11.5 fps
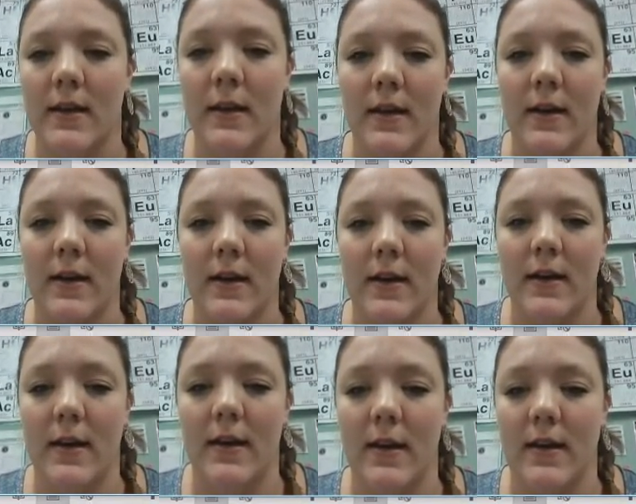here
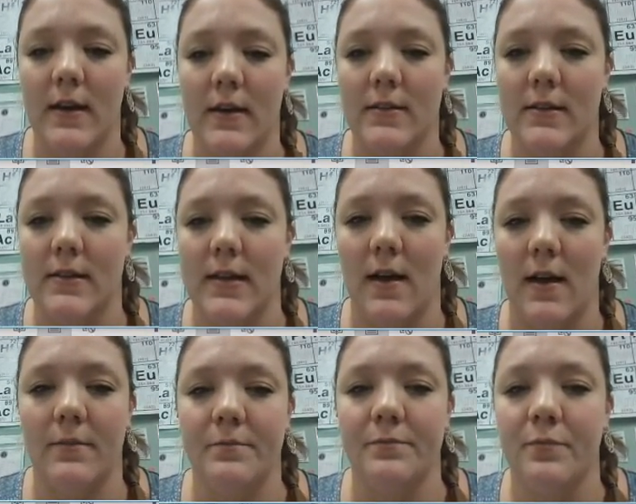is a
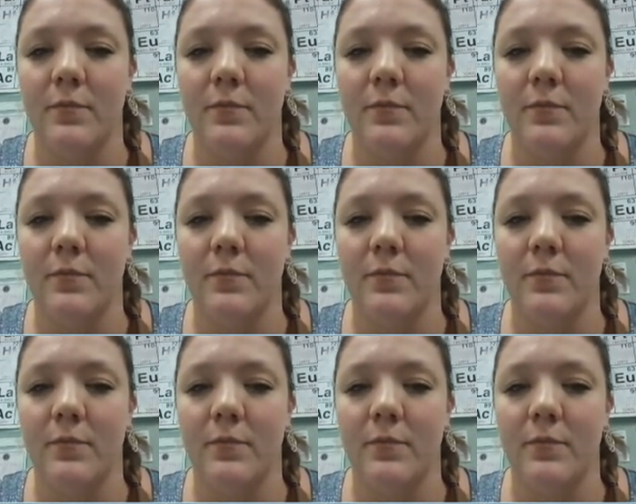cell.